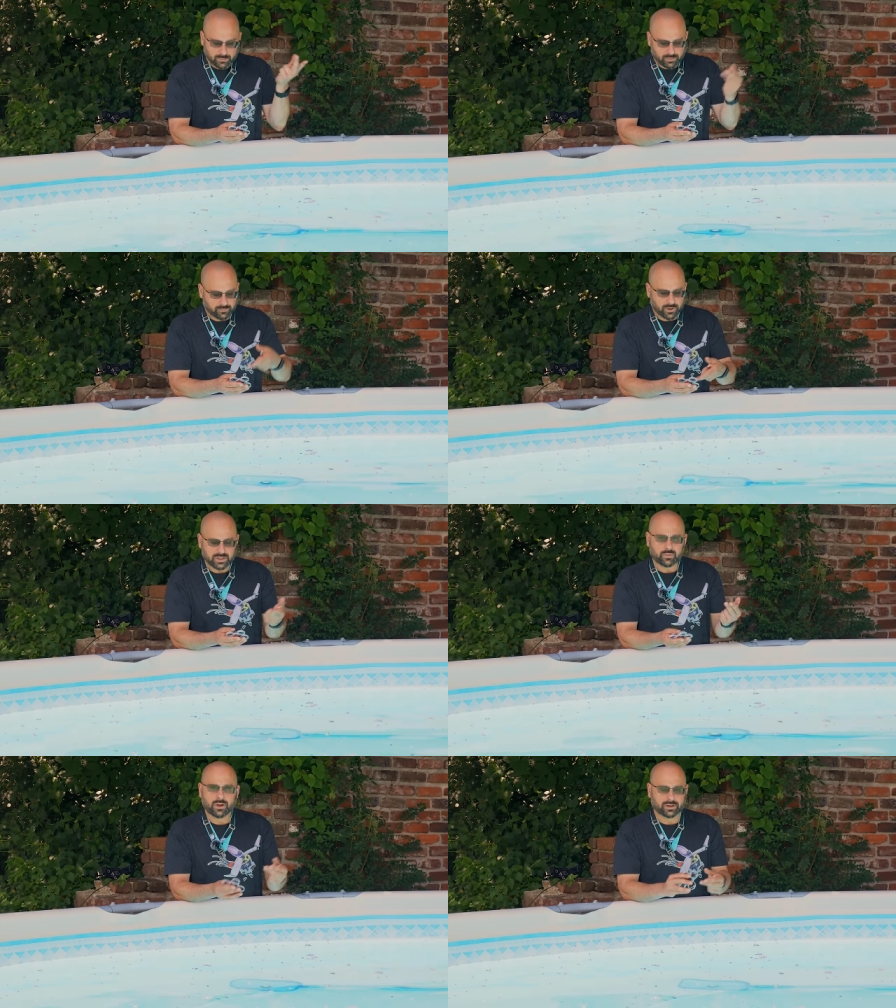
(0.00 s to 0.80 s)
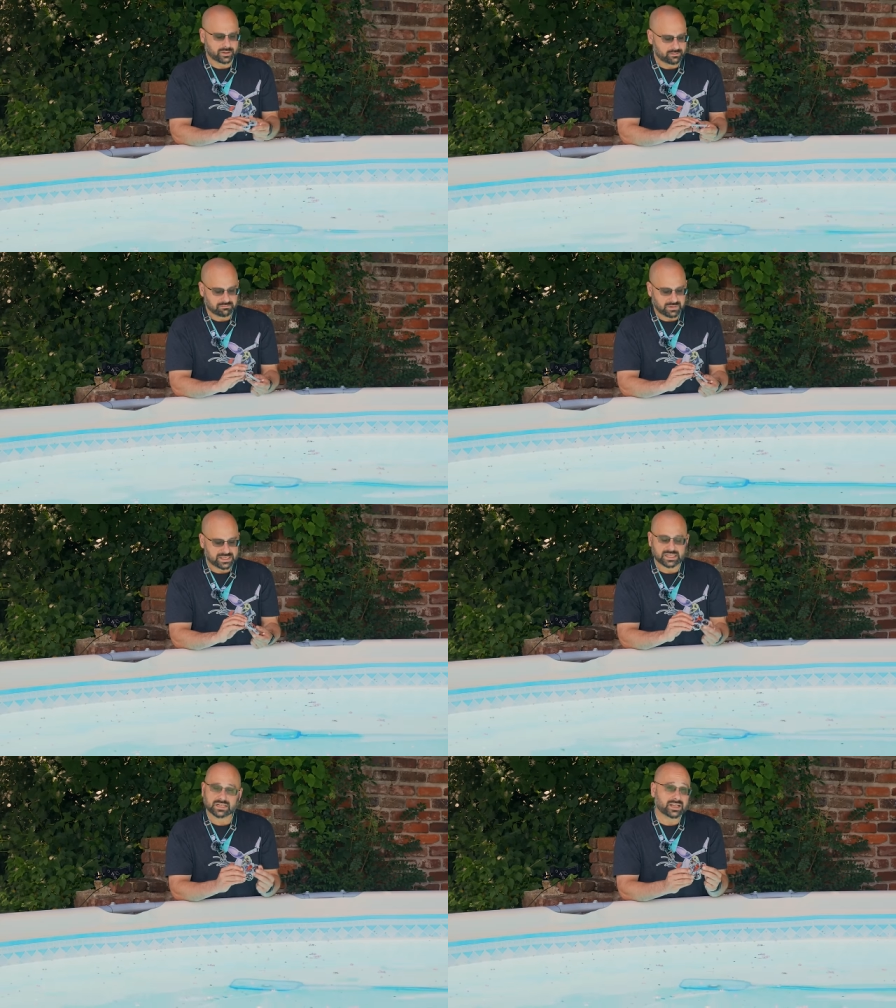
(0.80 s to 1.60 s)
But fresh water
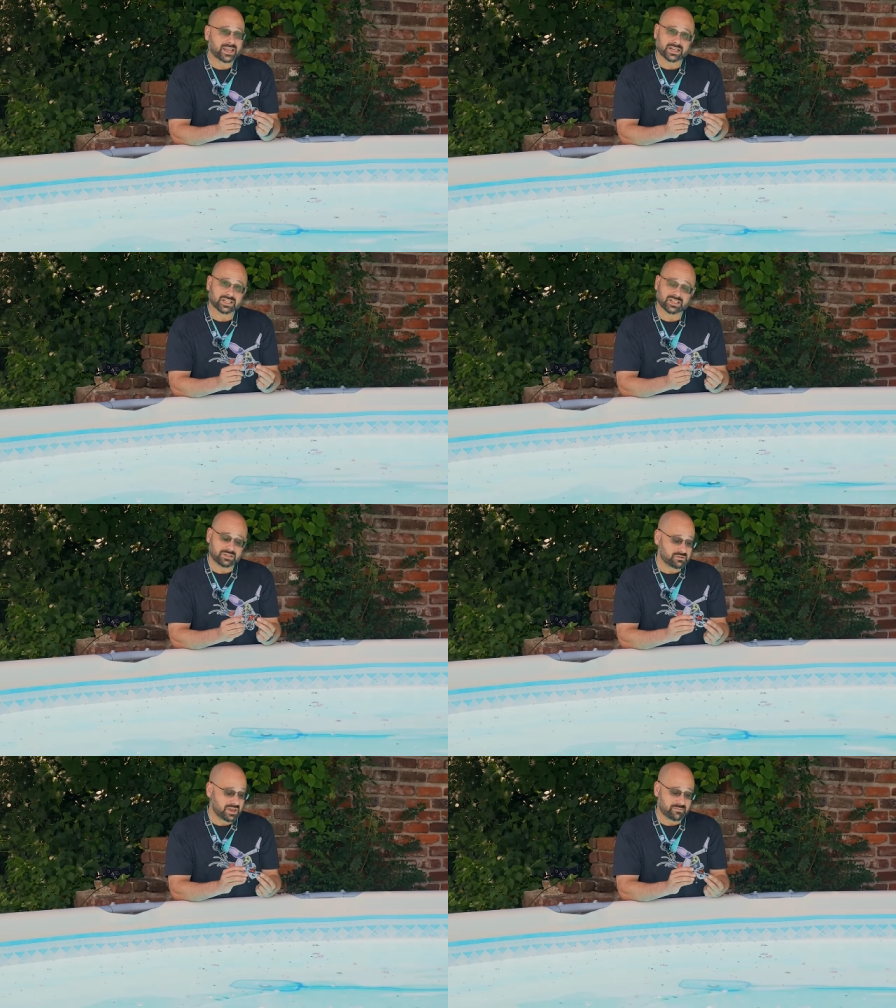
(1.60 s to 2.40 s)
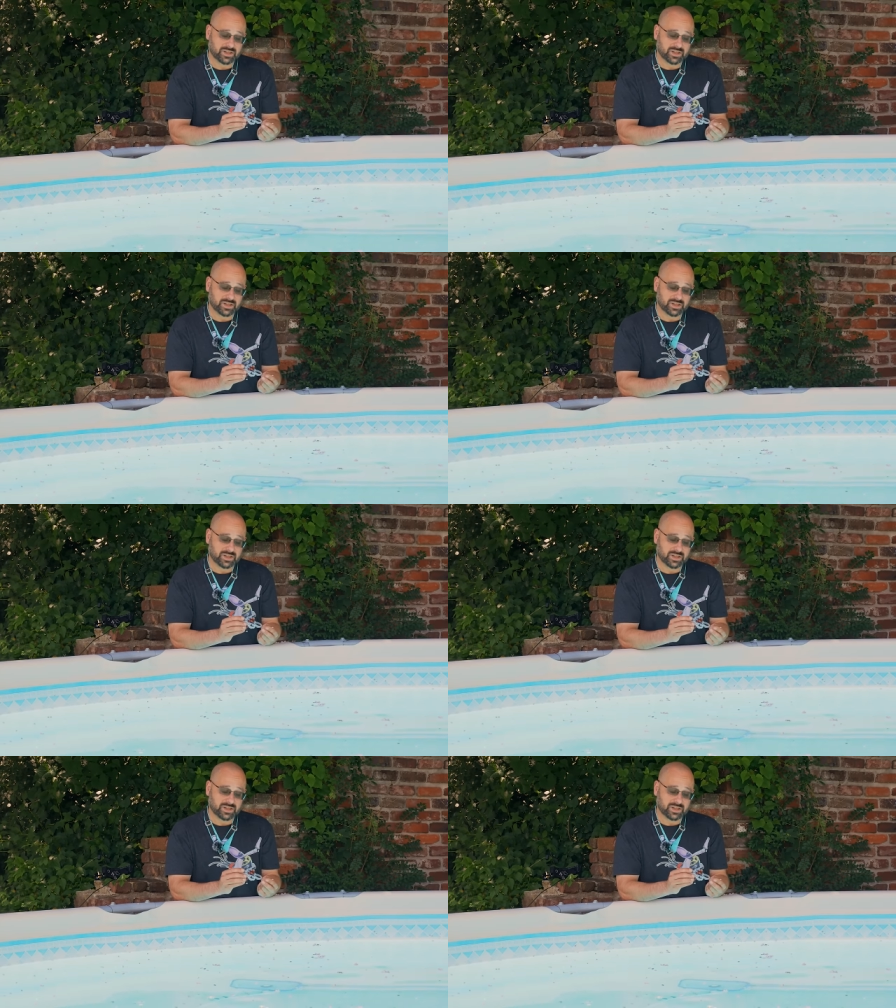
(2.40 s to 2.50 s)
isn't gonna actually do that